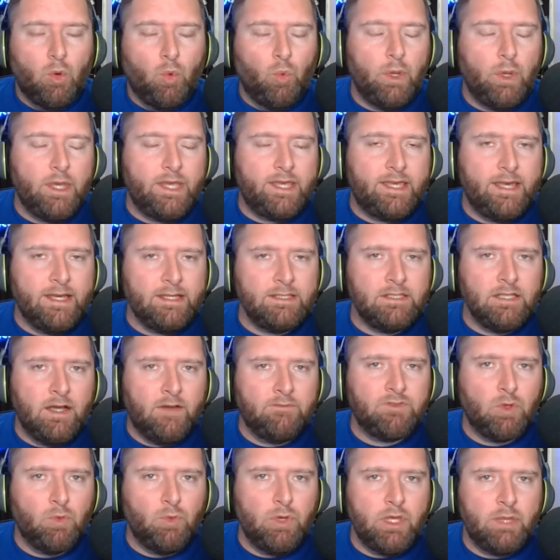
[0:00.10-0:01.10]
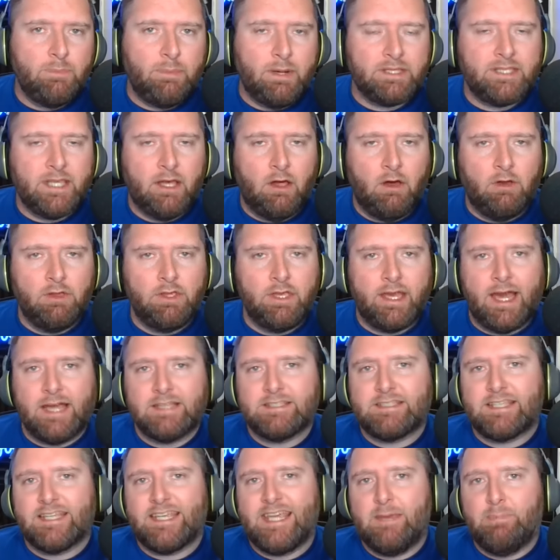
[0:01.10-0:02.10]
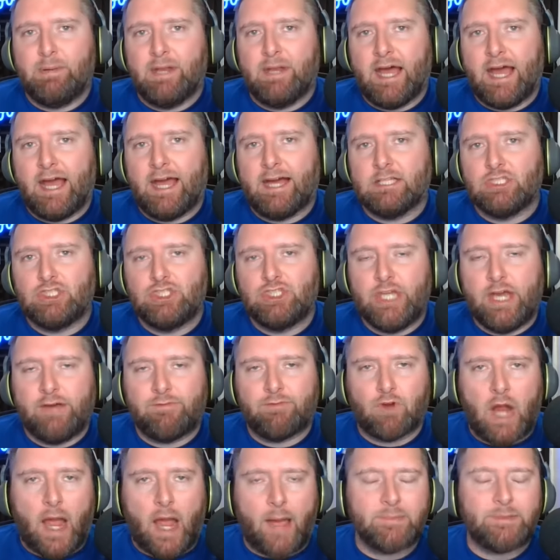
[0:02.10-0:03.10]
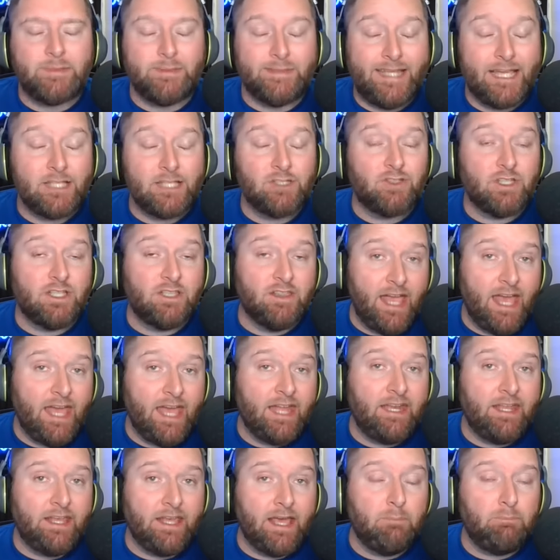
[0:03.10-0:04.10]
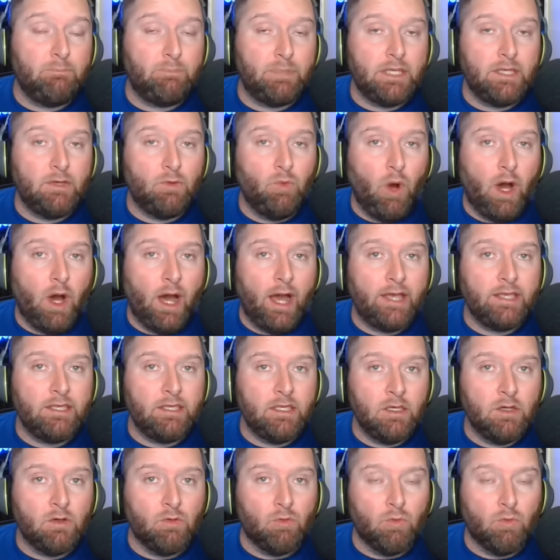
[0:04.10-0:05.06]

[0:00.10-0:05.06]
We kicked off the week by telling you guys to keep an eye on Jeff Grimes potentially landing at BYU.